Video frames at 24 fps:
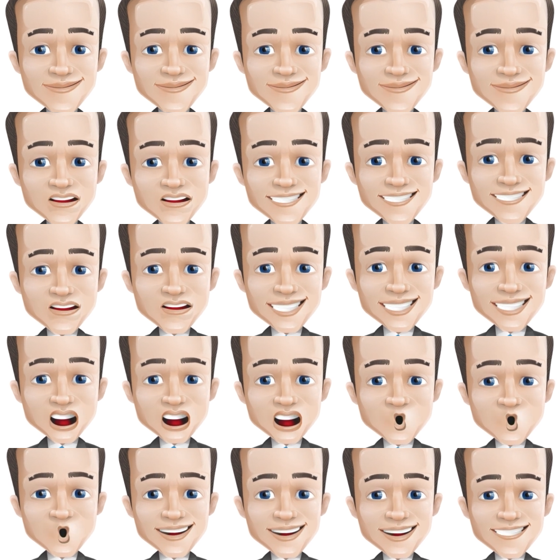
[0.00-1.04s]
with
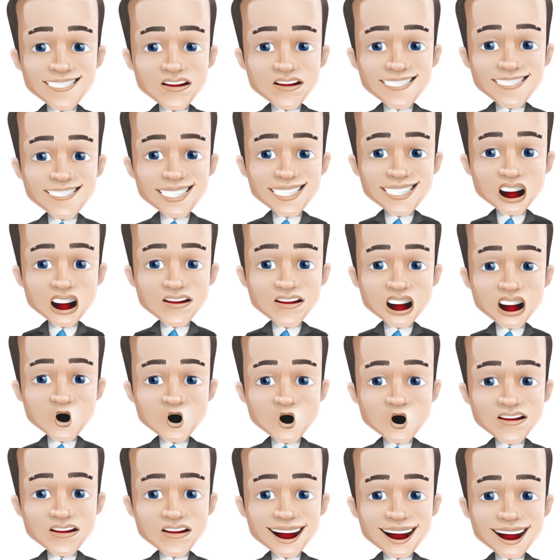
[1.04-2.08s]
support and resistance levels
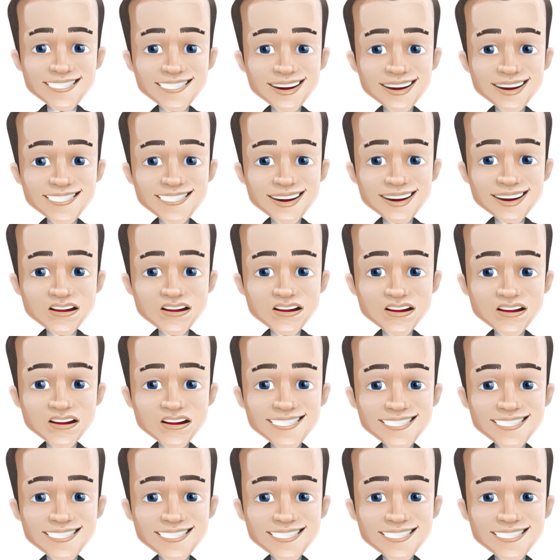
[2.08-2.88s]
on the 15 minute,